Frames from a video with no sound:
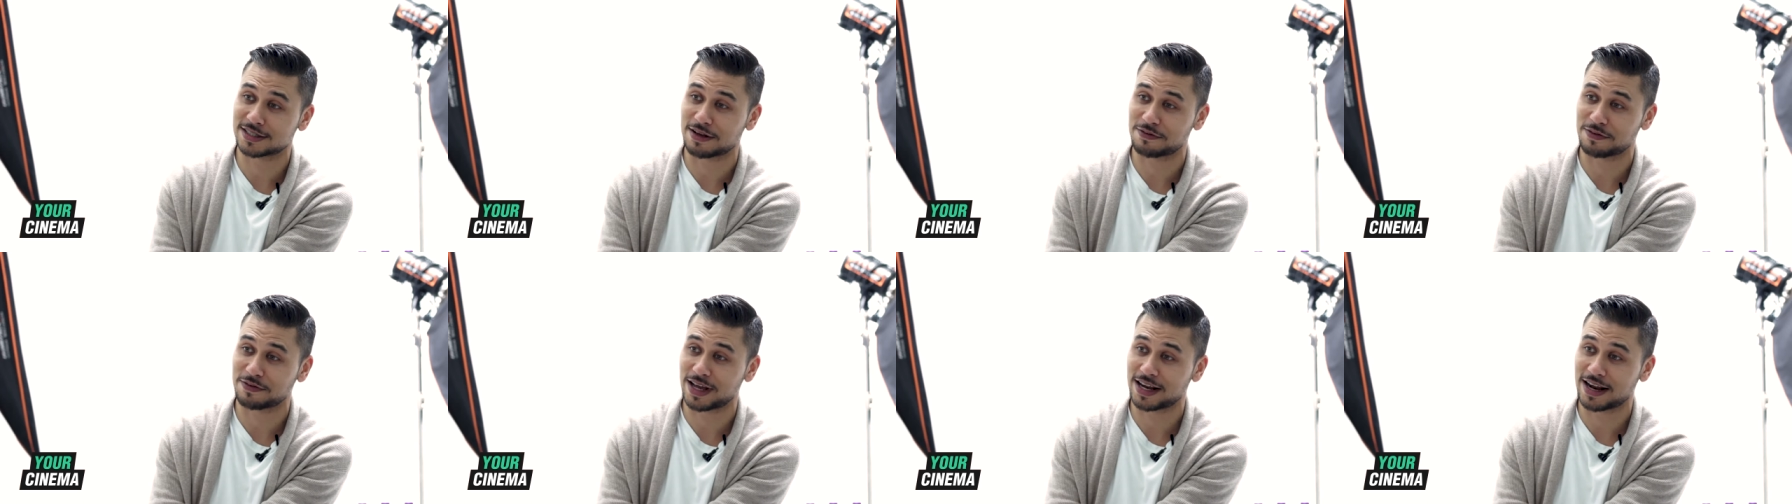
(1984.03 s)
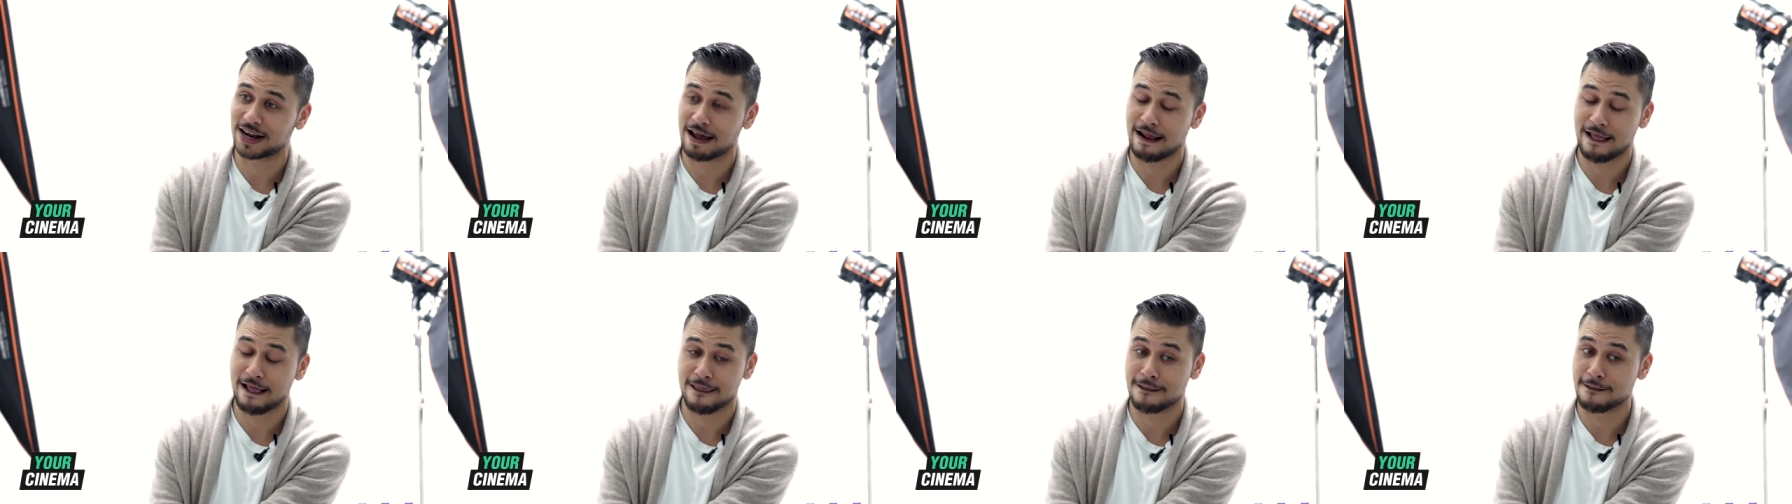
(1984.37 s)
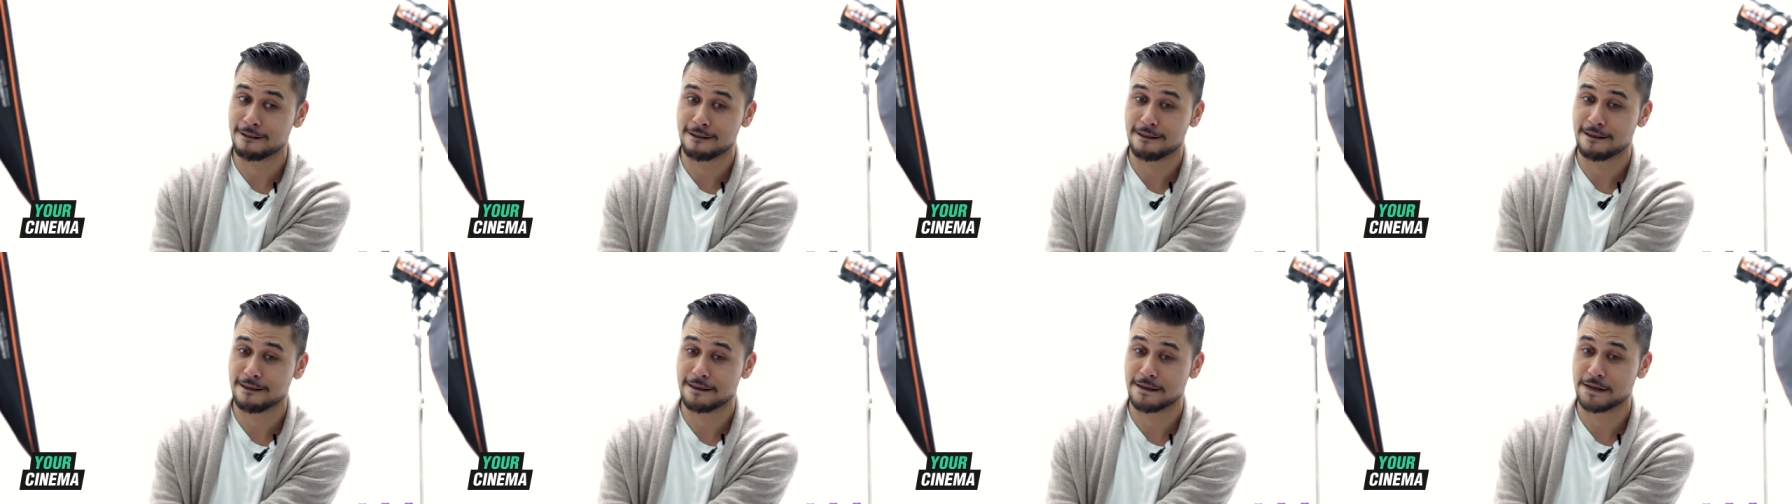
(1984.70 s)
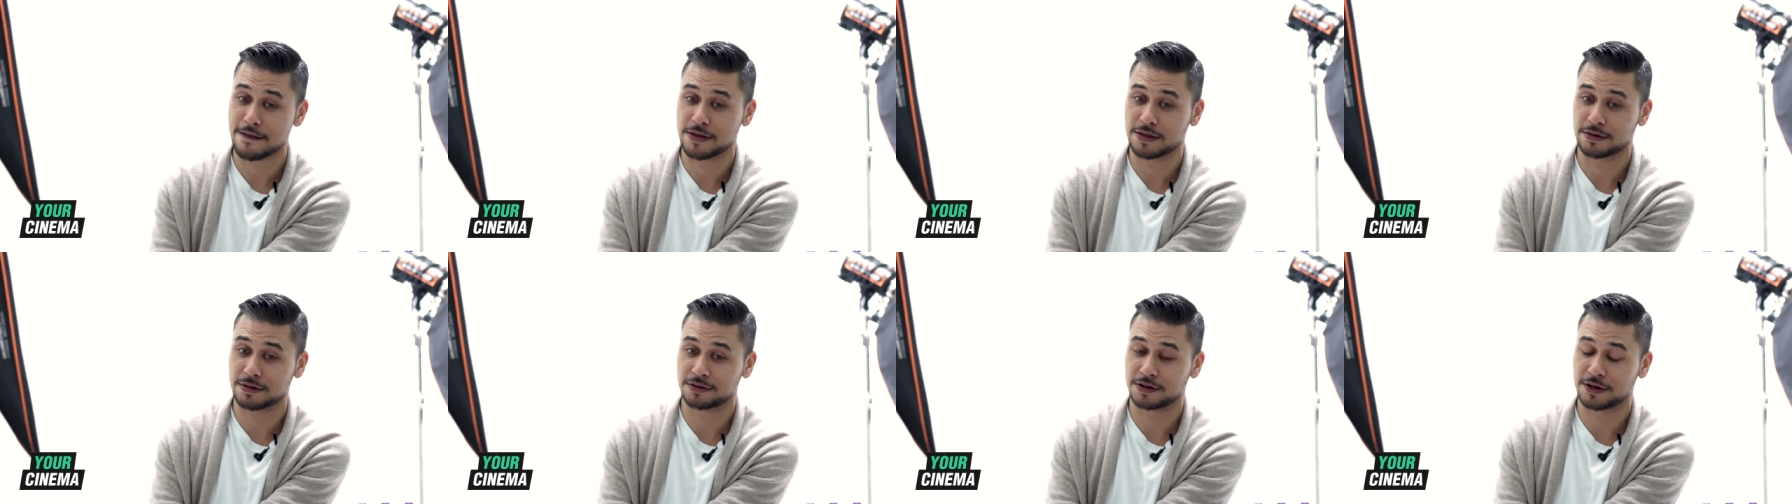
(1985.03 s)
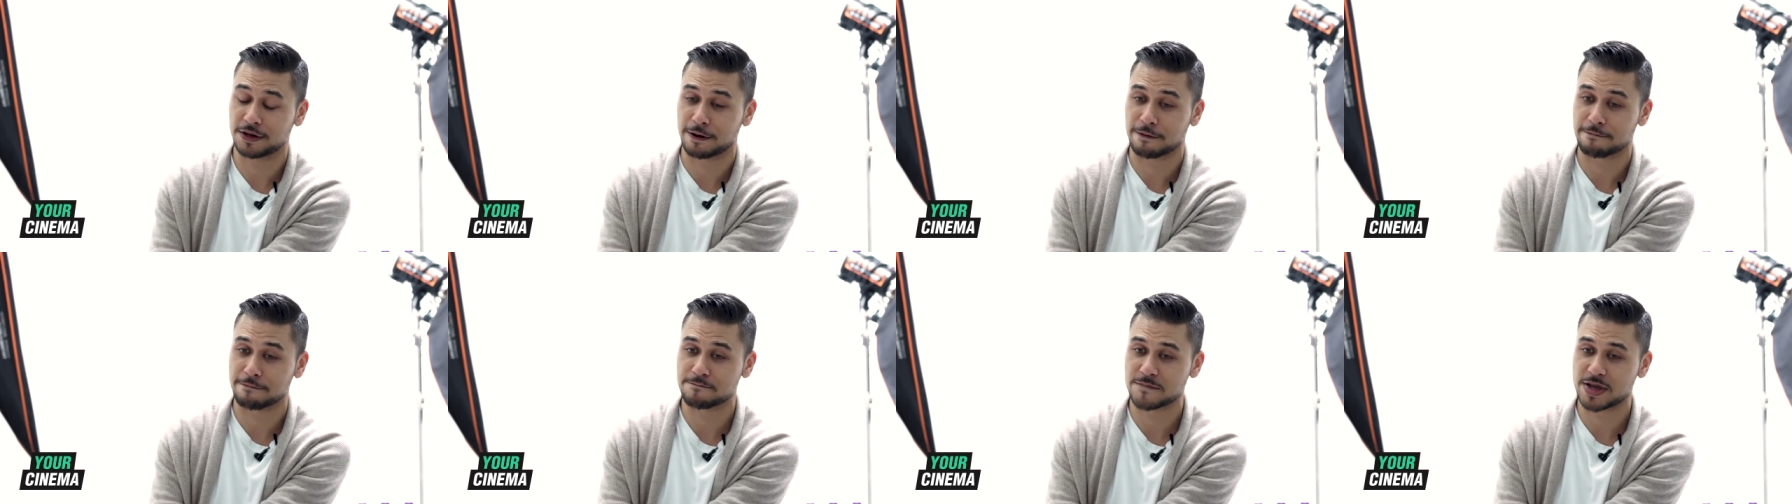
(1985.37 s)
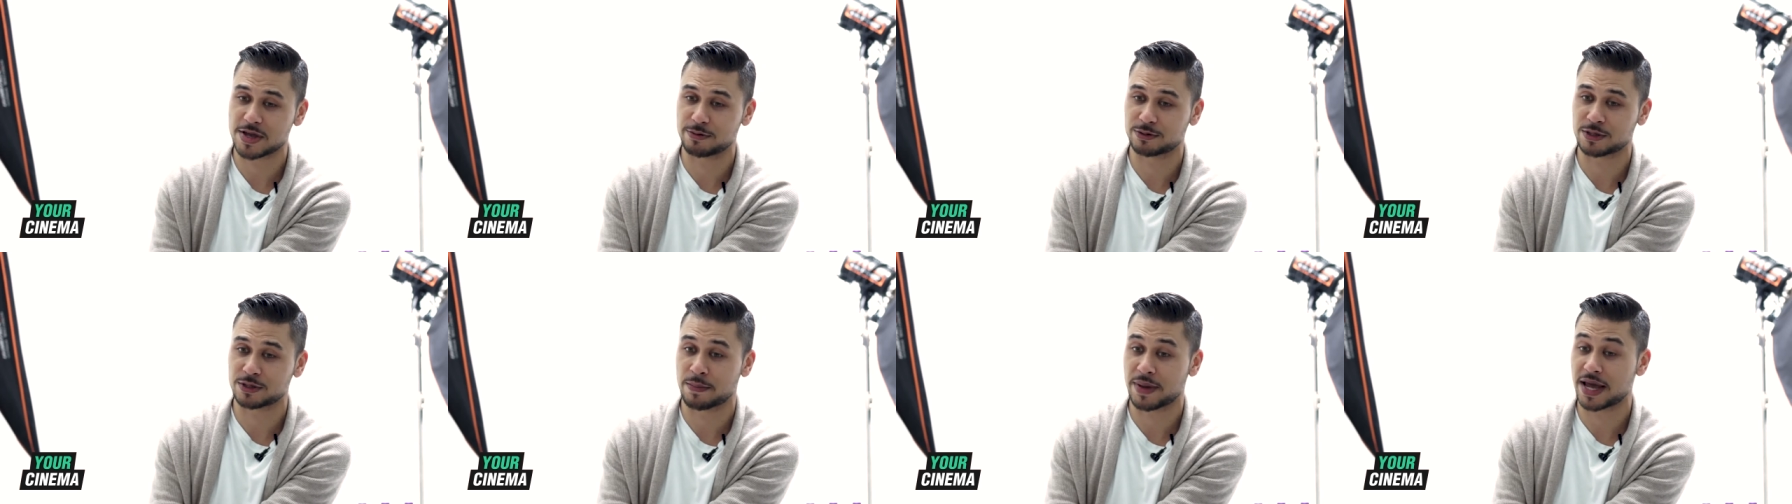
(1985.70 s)
stuff like that. And, it, you know,
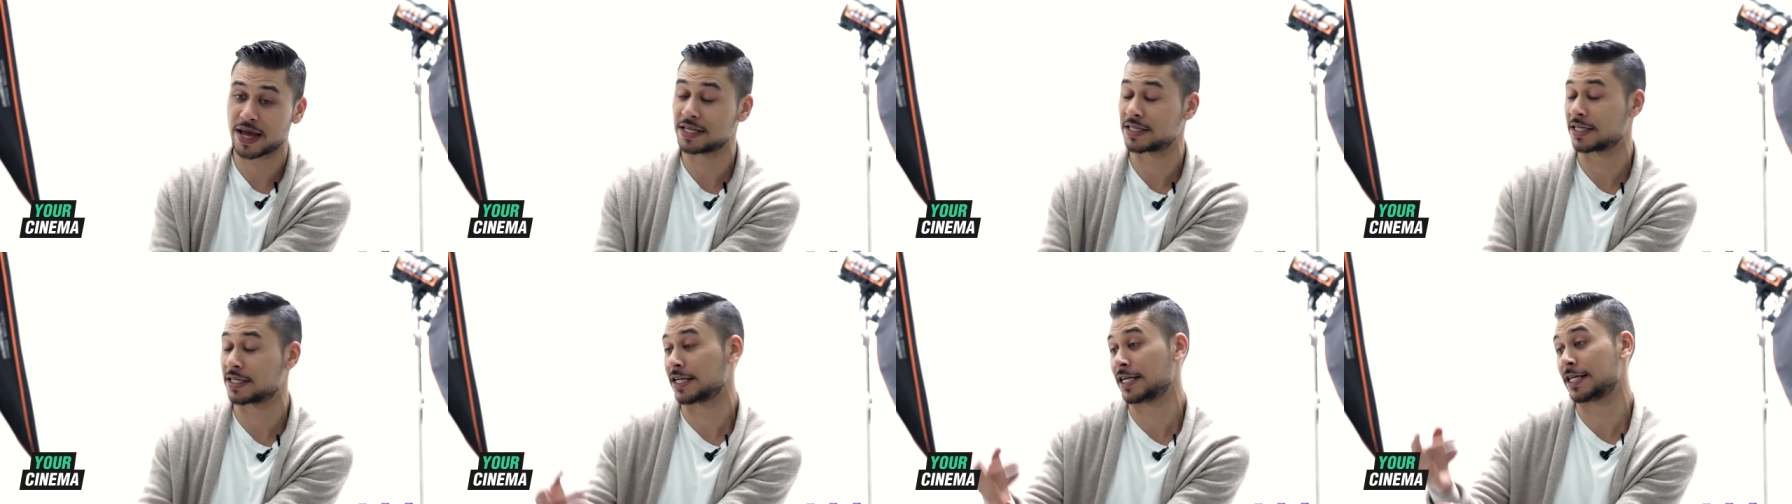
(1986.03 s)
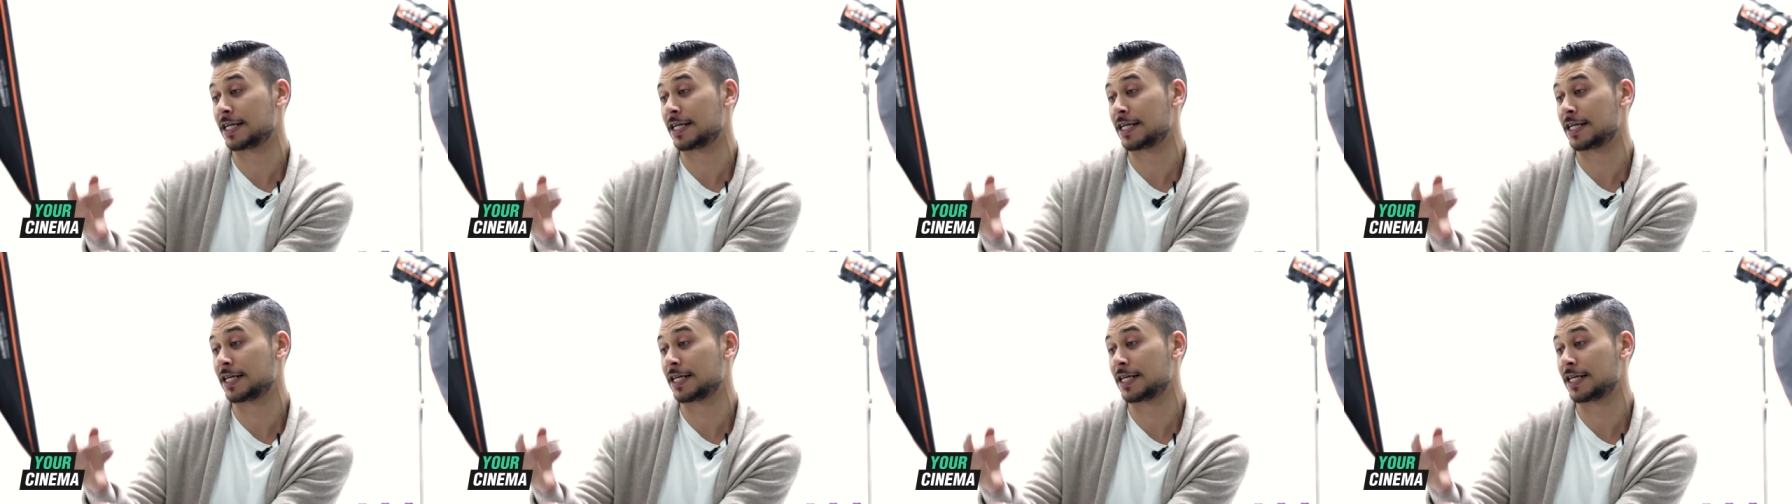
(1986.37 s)
it was amazing.